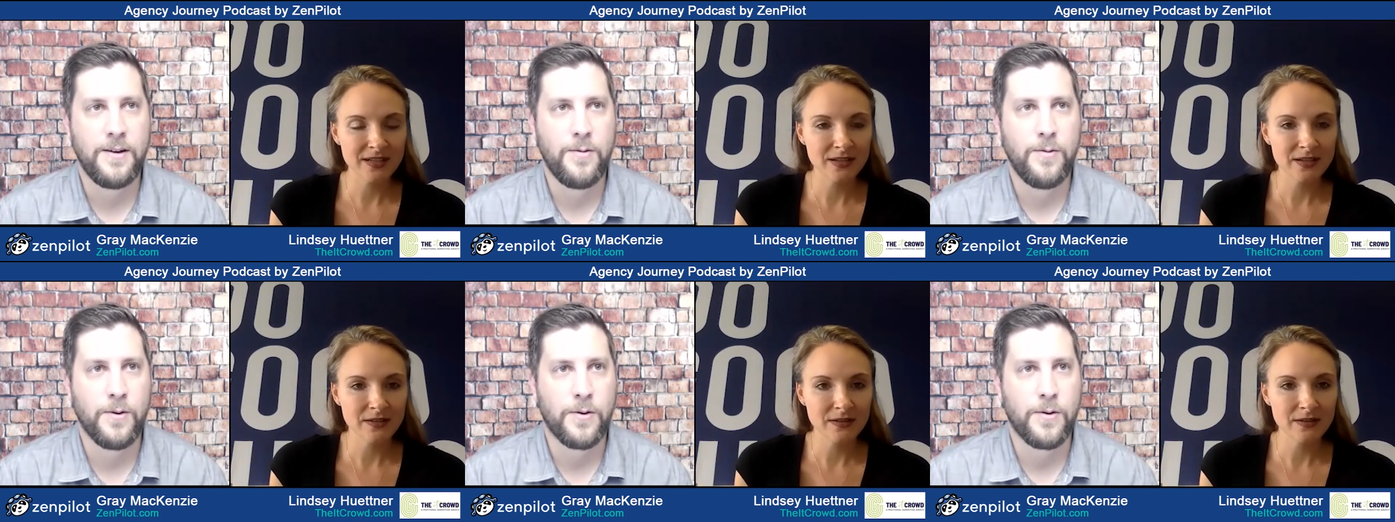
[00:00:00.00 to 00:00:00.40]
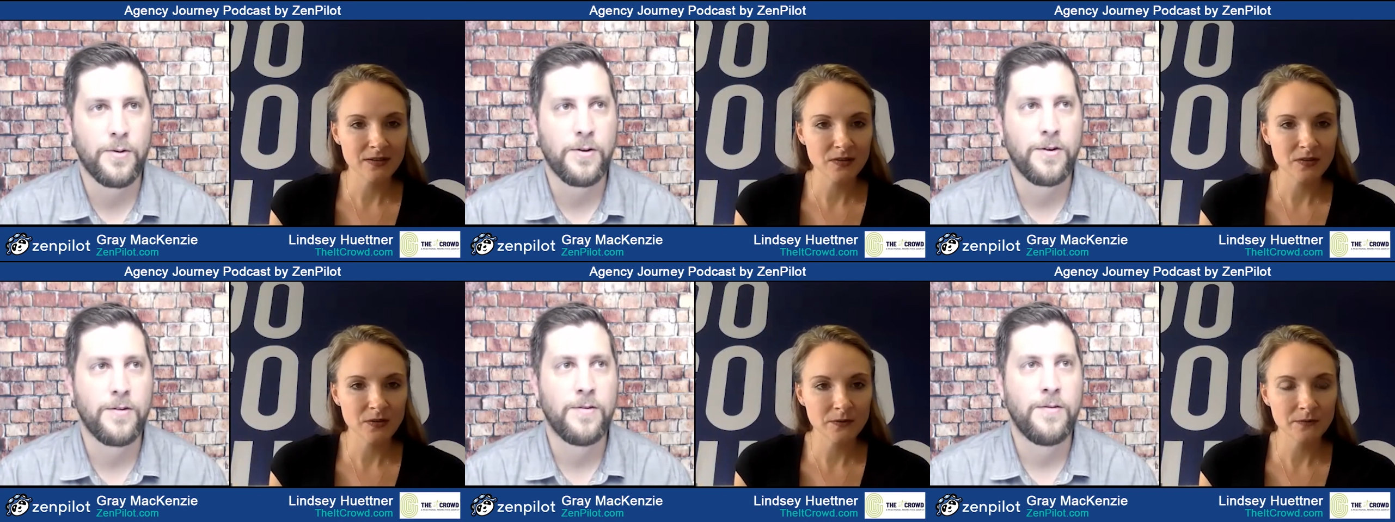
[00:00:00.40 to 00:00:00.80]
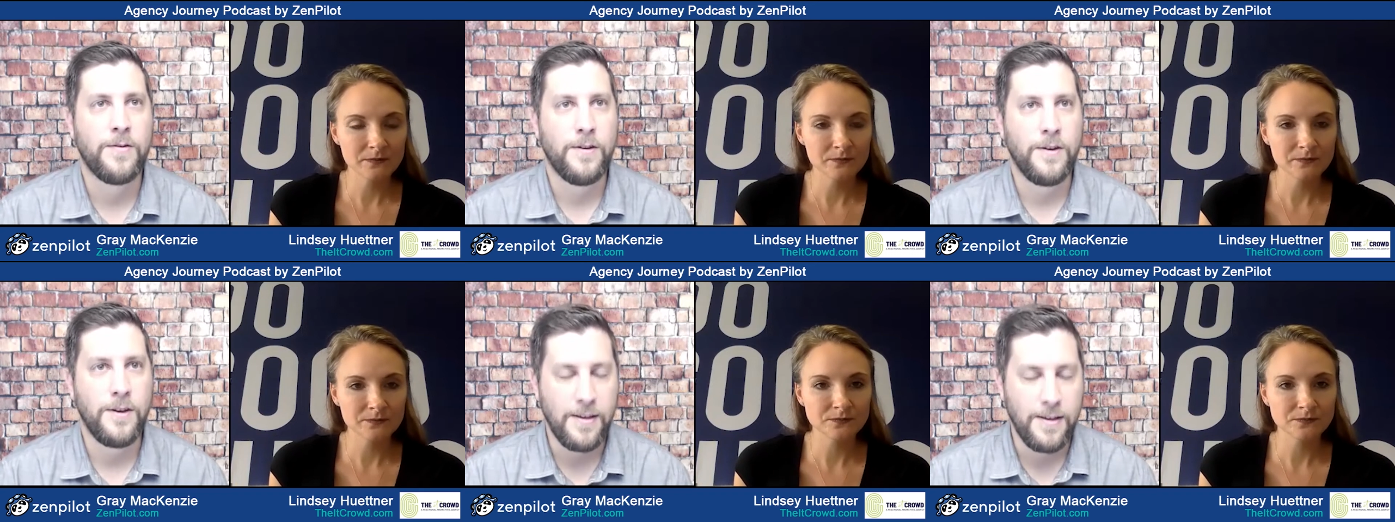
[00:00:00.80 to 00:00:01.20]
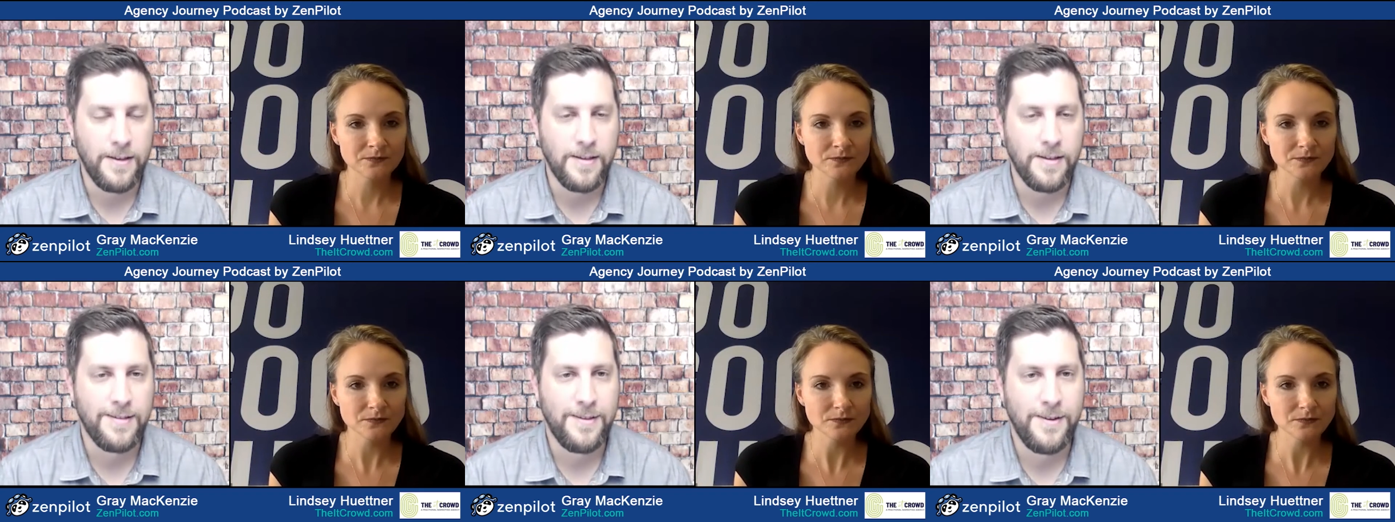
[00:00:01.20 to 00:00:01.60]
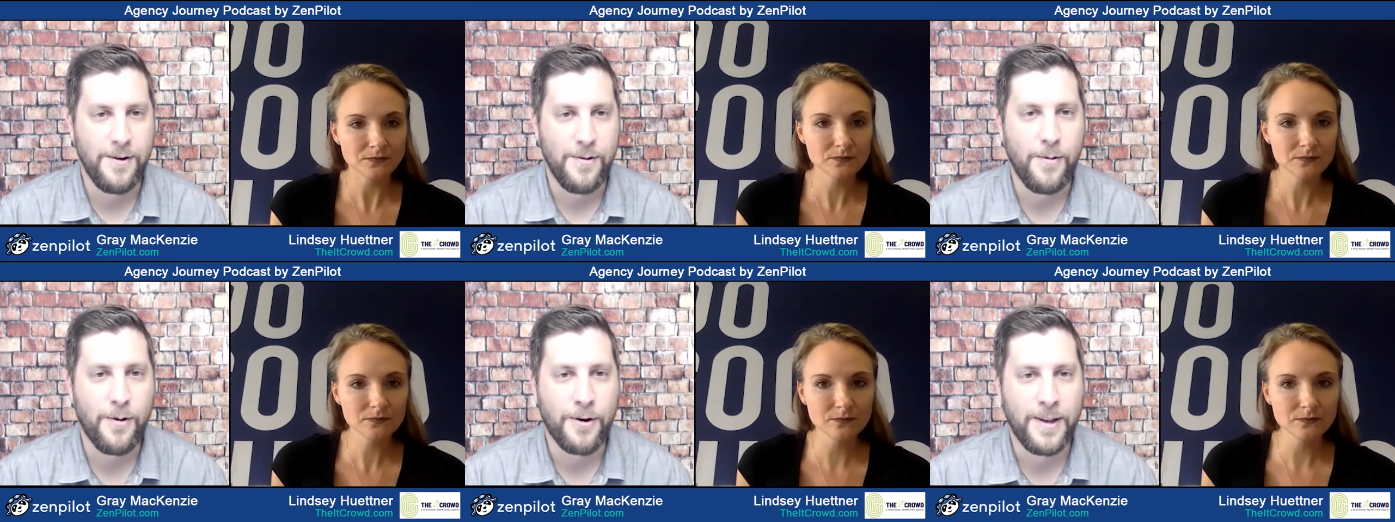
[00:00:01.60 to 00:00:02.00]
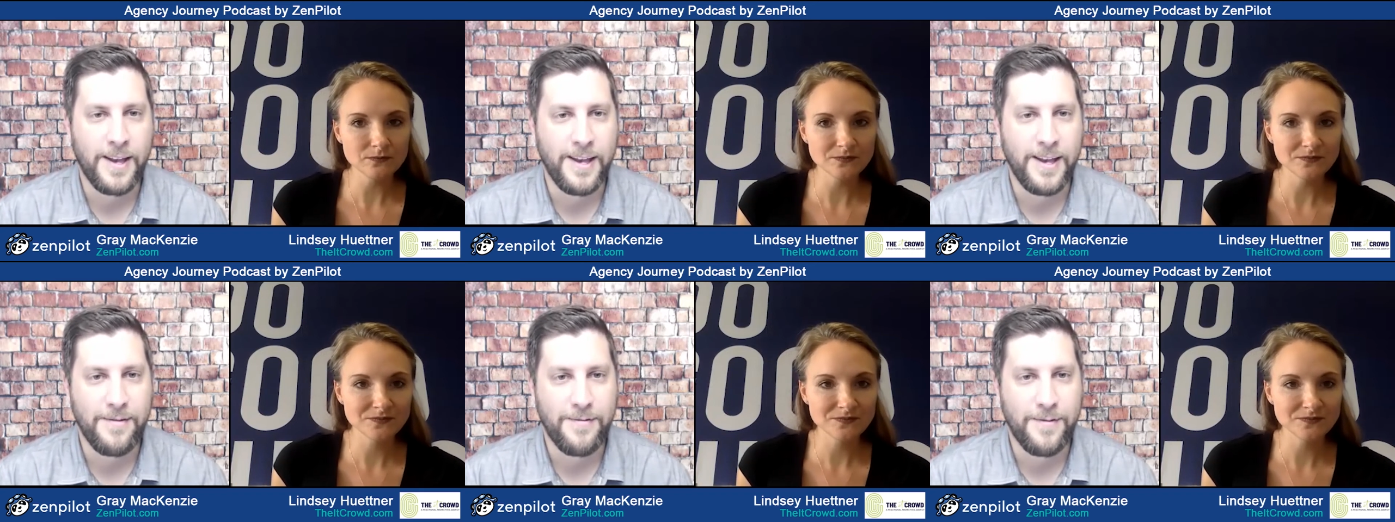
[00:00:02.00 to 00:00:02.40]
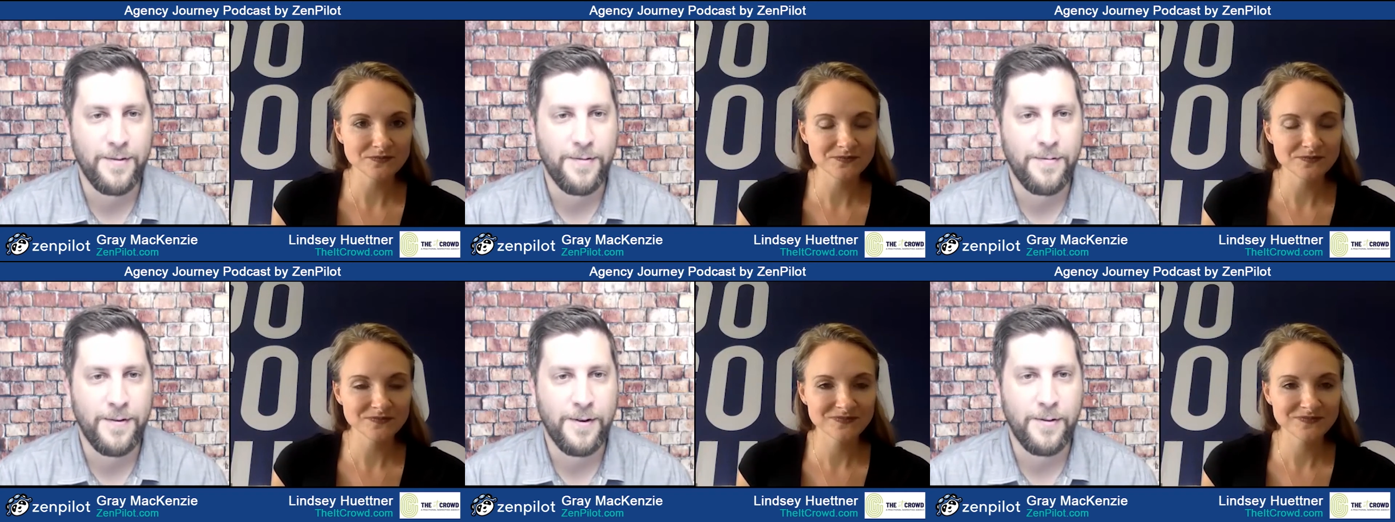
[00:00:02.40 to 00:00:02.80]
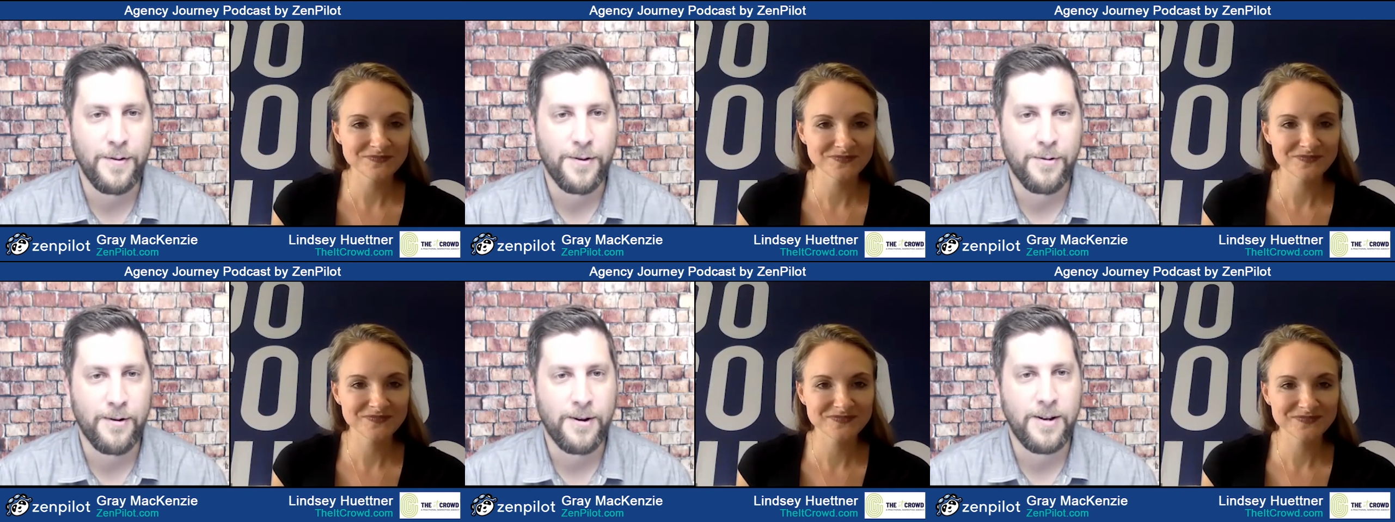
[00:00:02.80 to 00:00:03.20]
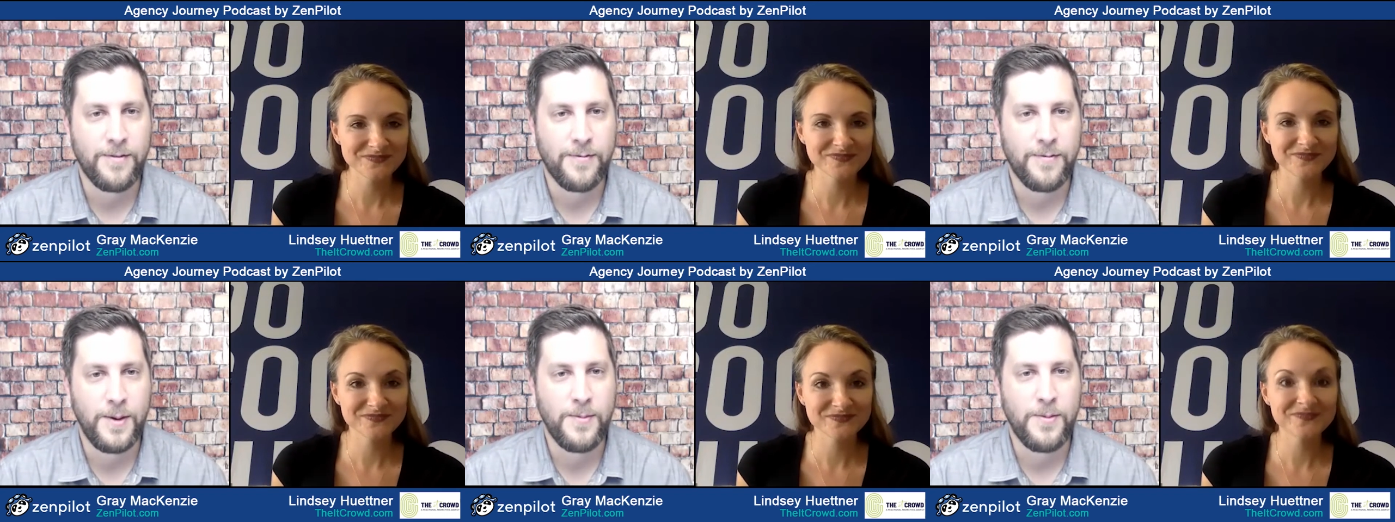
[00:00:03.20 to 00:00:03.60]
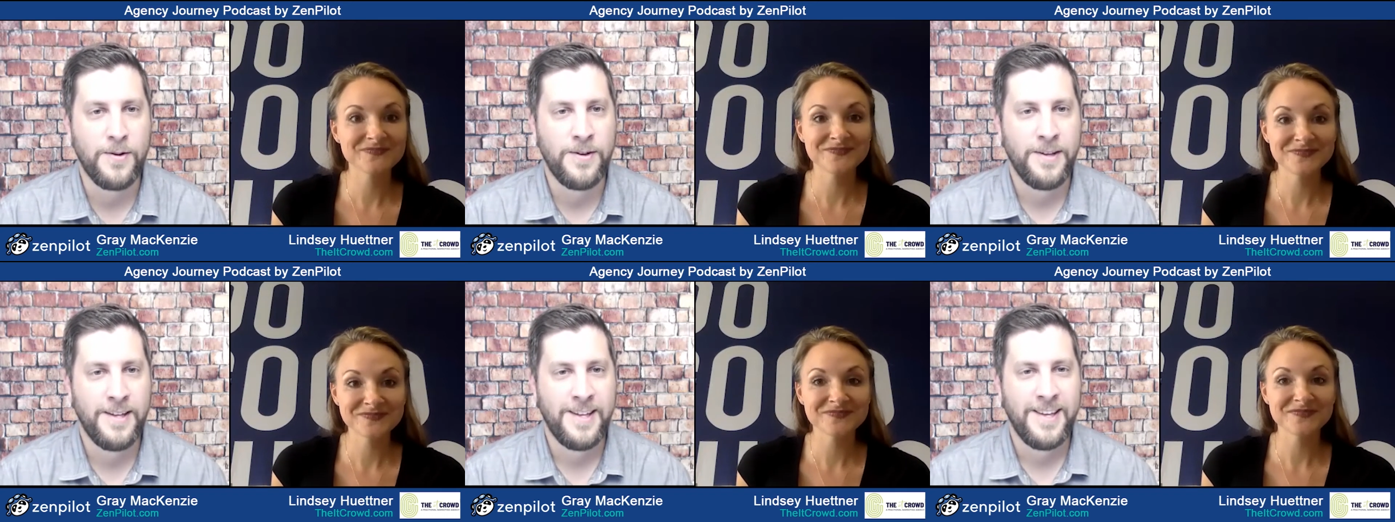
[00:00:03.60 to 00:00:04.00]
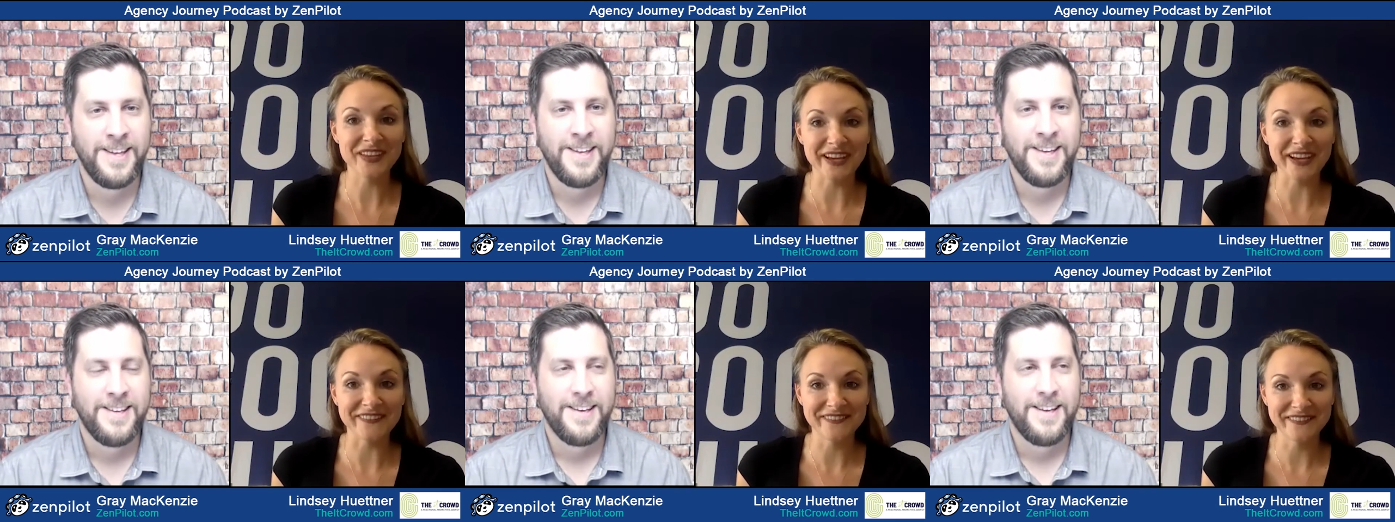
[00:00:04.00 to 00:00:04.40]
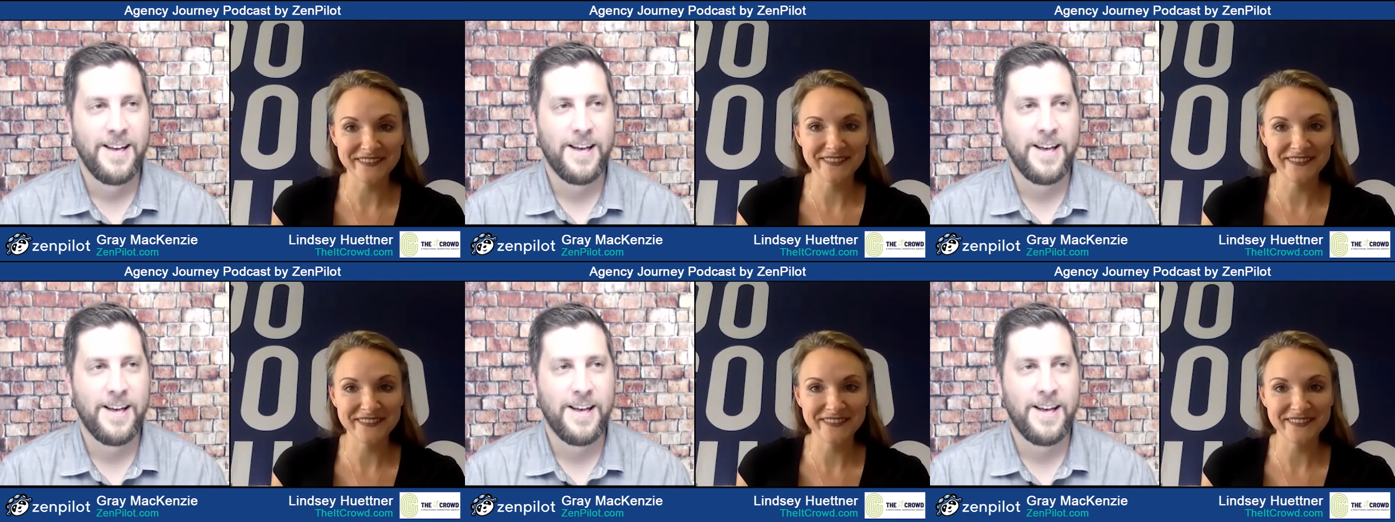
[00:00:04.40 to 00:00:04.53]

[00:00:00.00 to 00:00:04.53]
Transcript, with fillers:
Speaker 1: we're, you know, working in a field filled with creative people. Yeah.